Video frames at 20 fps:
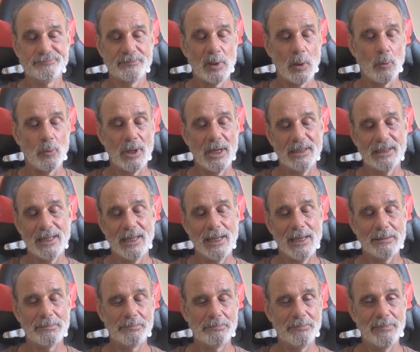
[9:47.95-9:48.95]

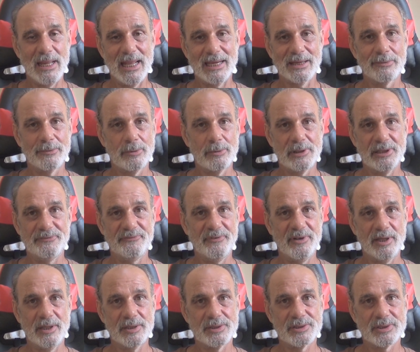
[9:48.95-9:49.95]
Voila, macaroni
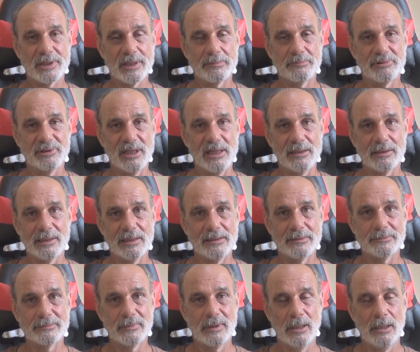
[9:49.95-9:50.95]
finished completely.
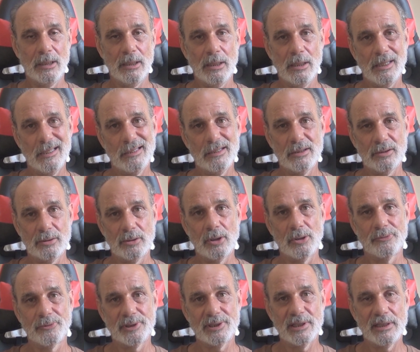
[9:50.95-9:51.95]
A little
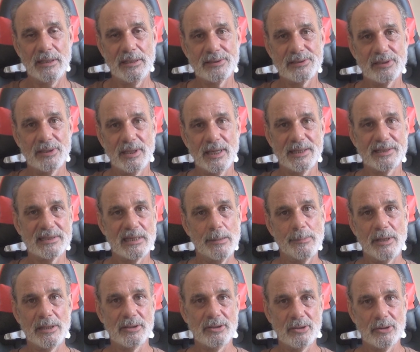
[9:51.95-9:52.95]
overdone, so next
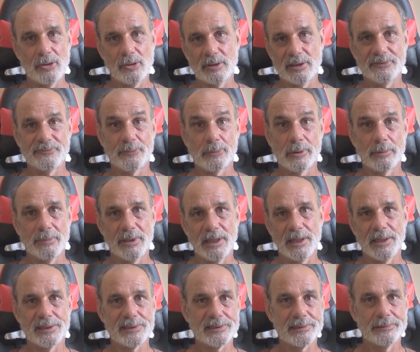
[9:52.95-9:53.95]
time I'll do it only 4
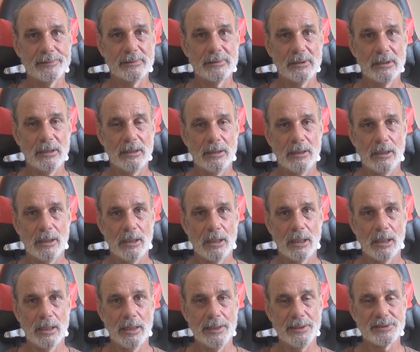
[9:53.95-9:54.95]
minutes.
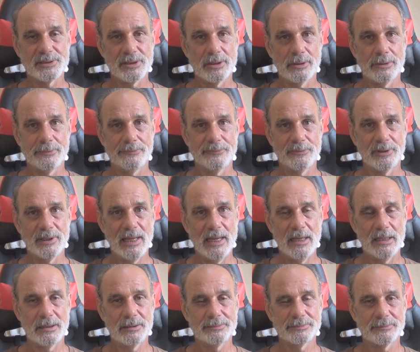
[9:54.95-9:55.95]
Alright, so for
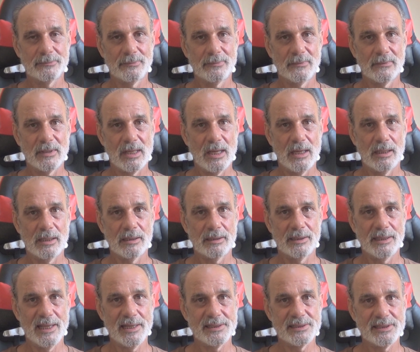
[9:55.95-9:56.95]
now,
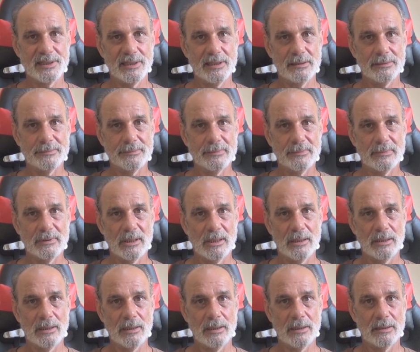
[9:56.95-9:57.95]
that's it.
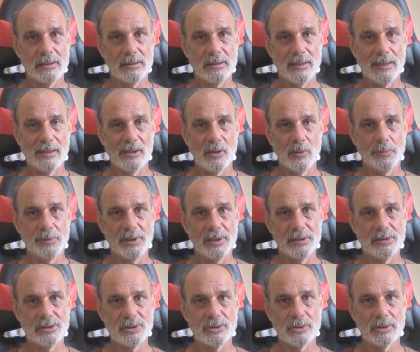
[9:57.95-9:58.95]
I hope you
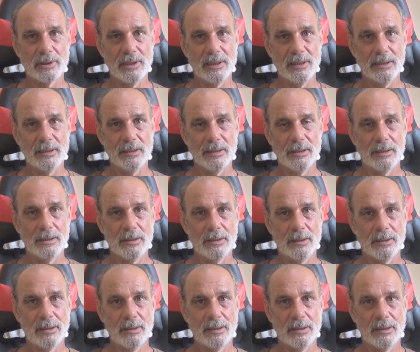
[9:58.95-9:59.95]
enjoyed
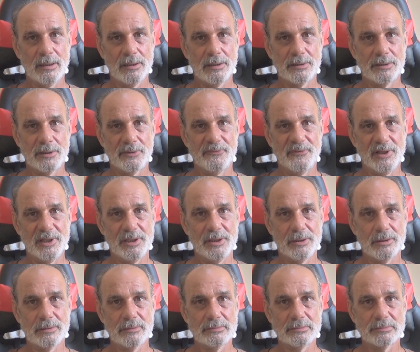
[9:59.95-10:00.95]
the
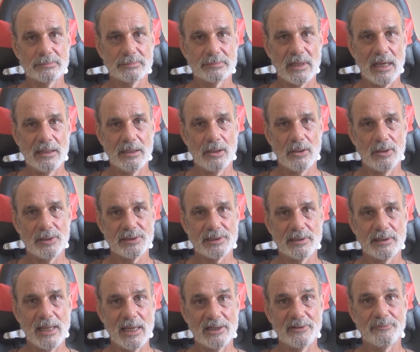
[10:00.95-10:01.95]
video. I know it's a
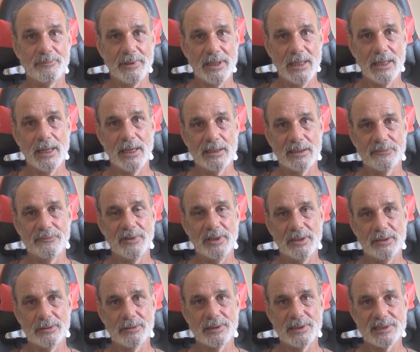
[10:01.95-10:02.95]
lot of me on the
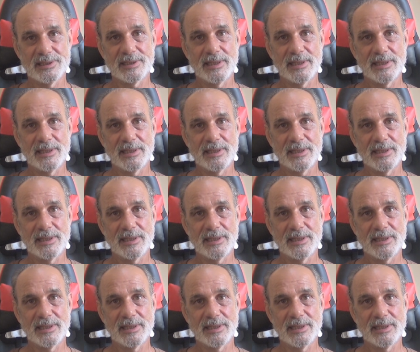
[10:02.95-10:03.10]
video this